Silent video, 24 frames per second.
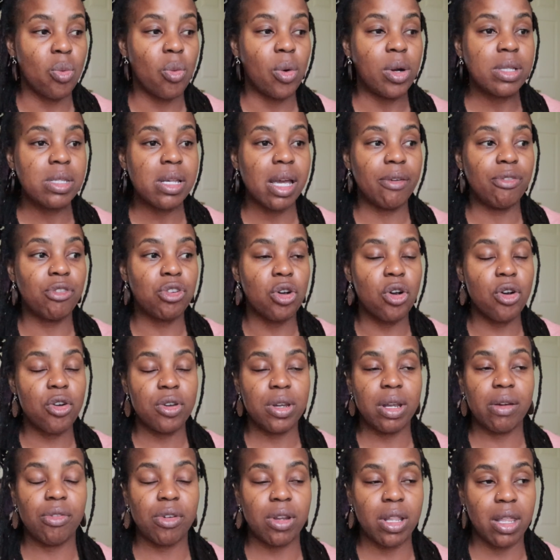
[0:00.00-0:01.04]
once I've
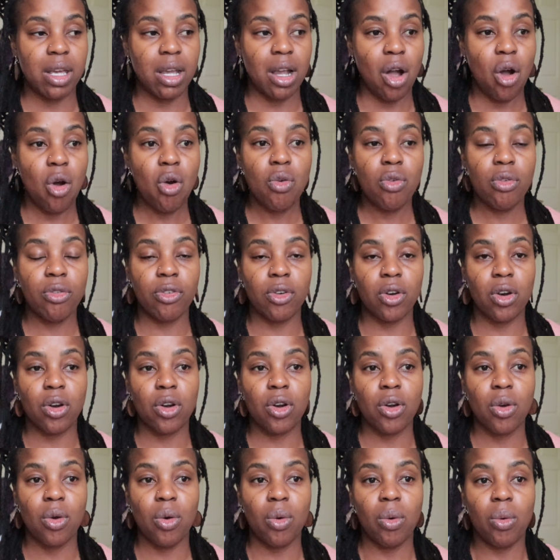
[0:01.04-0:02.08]
turned everything
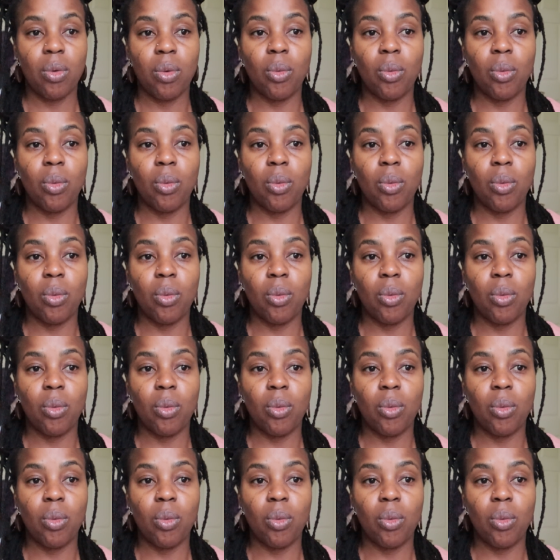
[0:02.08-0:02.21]
over,